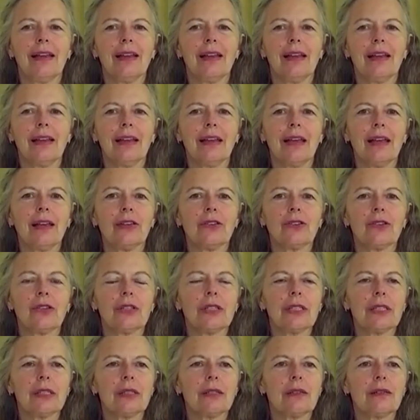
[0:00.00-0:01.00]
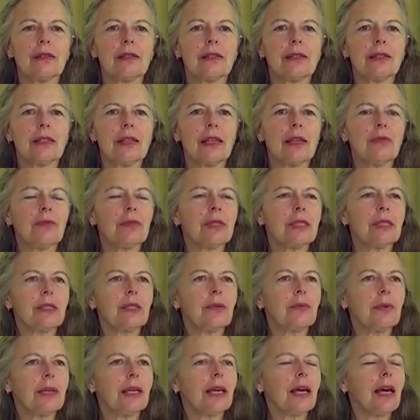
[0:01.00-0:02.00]
It just seems
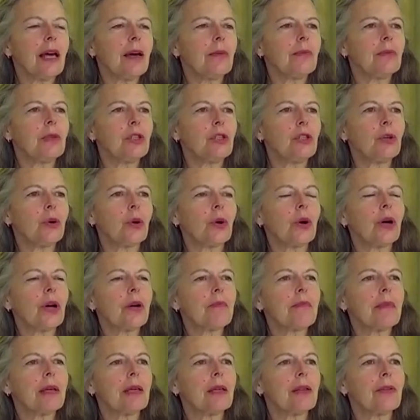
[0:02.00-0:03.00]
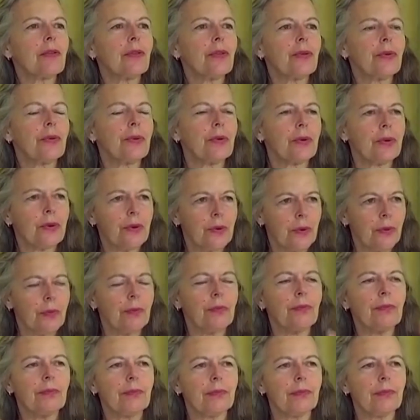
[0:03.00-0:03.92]
to become dormant through